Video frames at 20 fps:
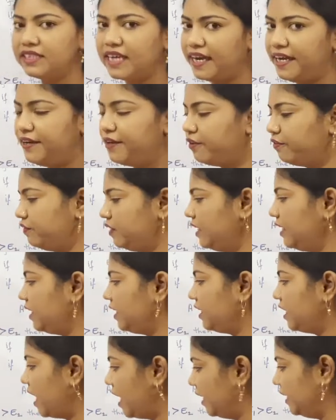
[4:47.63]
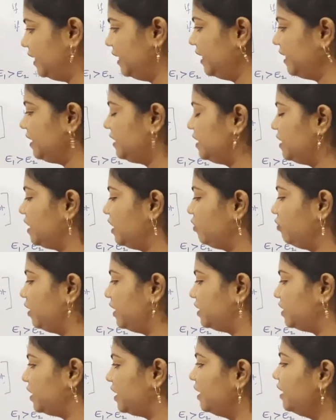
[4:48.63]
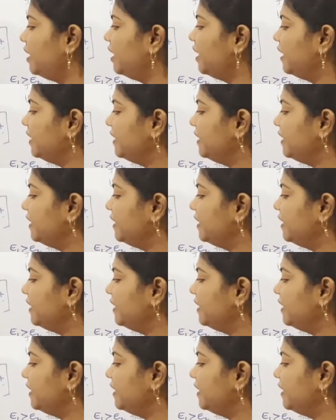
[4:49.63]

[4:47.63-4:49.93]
side of the Arrhenius equation,